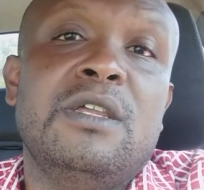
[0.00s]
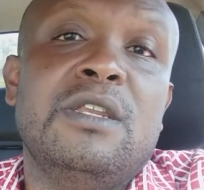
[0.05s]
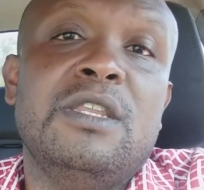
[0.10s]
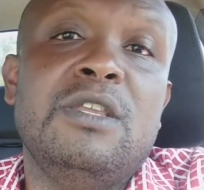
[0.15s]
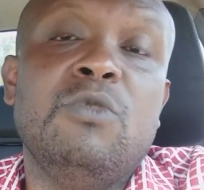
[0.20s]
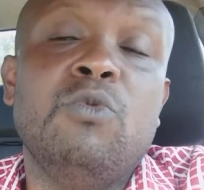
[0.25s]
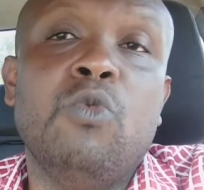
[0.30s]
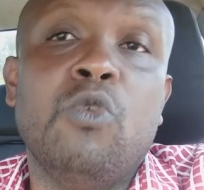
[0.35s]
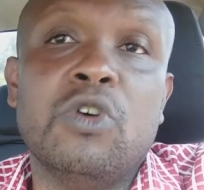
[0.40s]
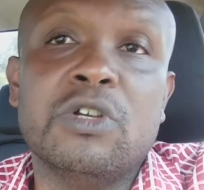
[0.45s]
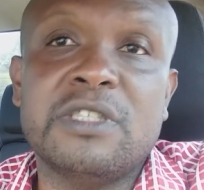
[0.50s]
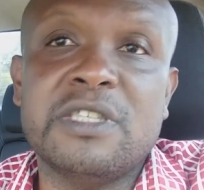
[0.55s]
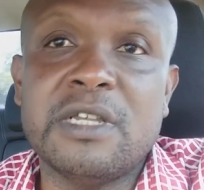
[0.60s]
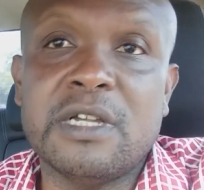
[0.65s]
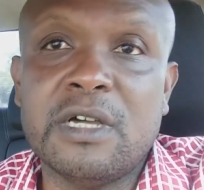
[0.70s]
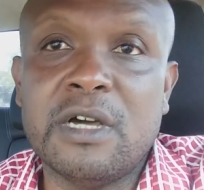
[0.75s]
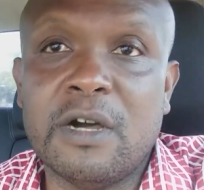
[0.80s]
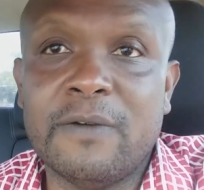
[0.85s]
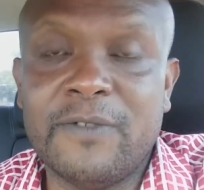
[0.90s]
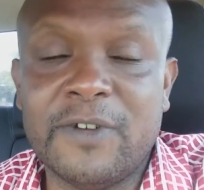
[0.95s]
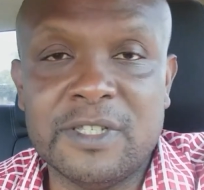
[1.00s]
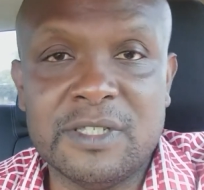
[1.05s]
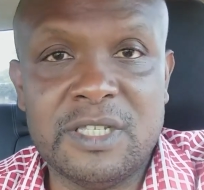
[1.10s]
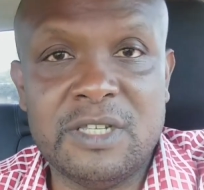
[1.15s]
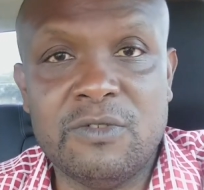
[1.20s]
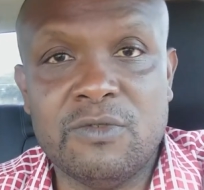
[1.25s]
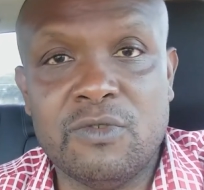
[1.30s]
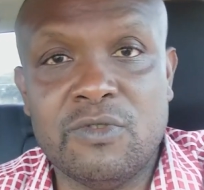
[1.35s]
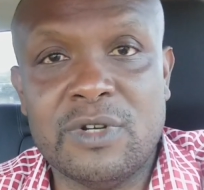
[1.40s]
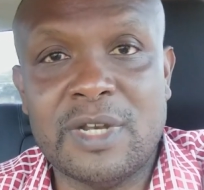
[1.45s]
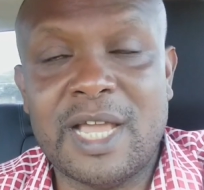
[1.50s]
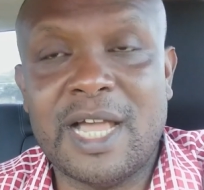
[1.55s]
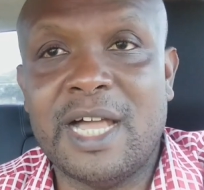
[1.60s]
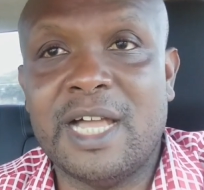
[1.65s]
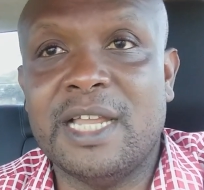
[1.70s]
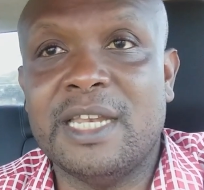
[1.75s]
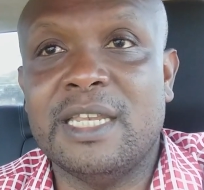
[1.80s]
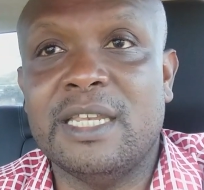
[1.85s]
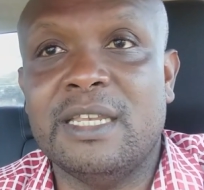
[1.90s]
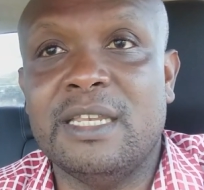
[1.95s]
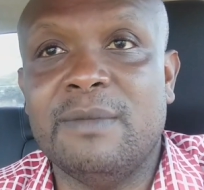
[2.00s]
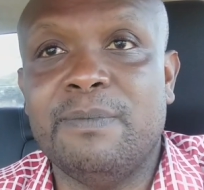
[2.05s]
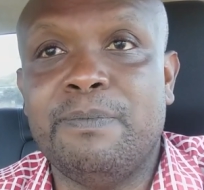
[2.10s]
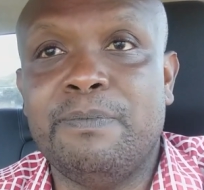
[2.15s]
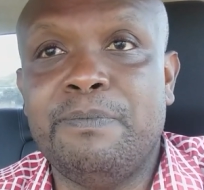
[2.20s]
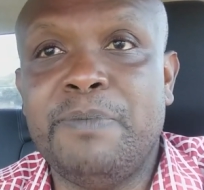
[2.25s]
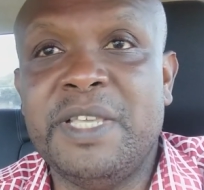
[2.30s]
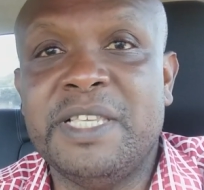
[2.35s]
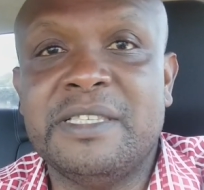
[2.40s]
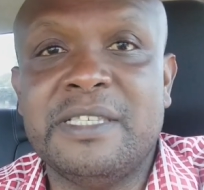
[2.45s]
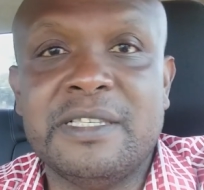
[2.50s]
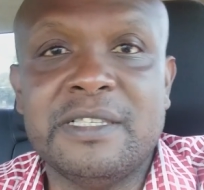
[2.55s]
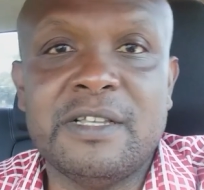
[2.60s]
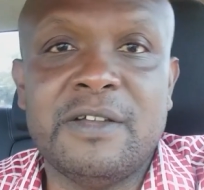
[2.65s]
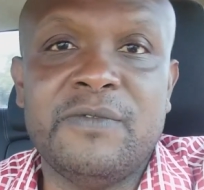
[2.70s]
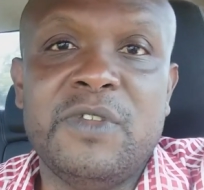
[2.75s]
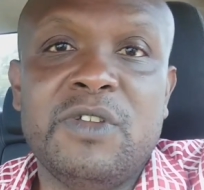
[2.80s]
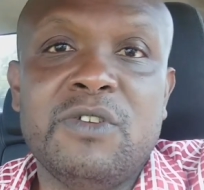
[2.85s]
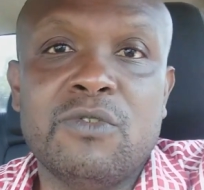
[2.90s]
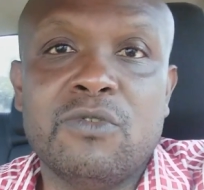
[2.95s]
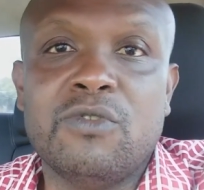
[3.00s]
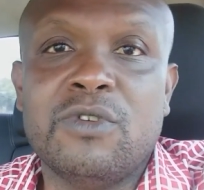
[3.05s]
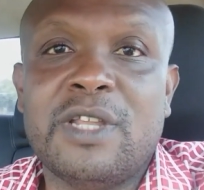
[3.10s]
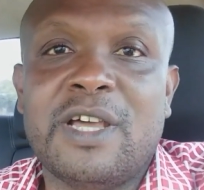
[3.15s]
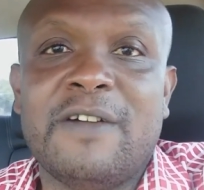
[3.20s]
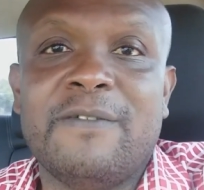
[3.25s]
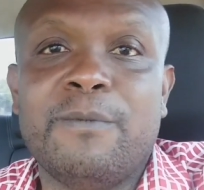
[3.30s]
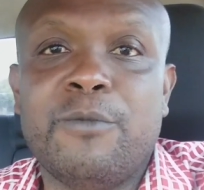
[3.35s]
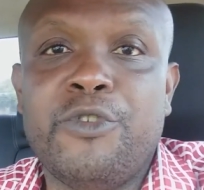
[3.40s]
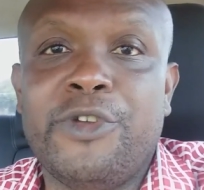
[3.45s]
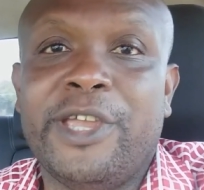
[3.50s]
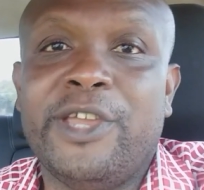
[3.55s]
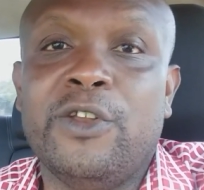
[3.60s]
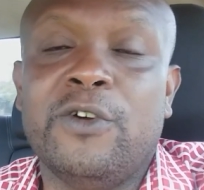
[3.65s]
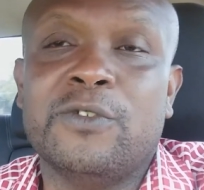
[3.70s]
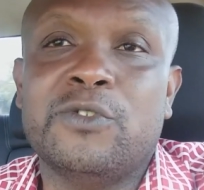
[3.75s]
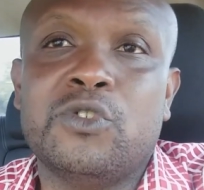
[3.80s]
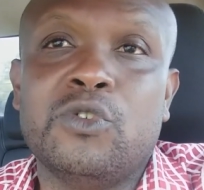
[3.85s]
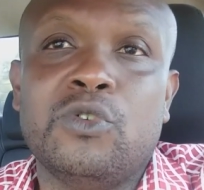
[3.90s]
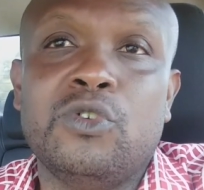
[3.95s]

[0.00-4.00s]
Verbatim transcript: the water covers the road and pieces of the road have broken off so